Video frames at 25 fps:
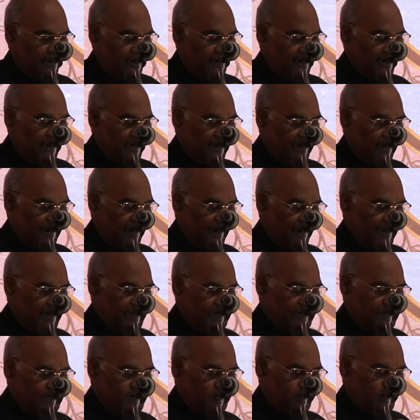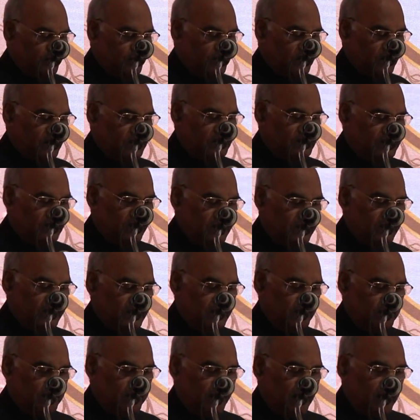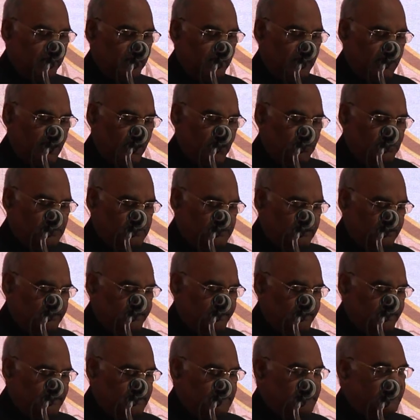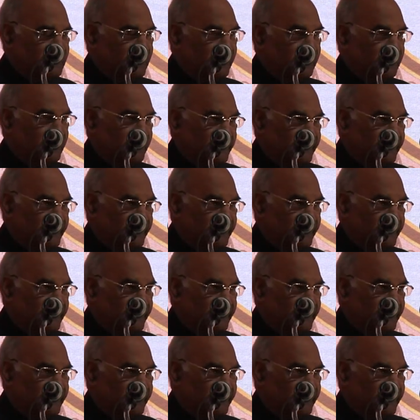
Kerala is potentially a powerhouse of Digital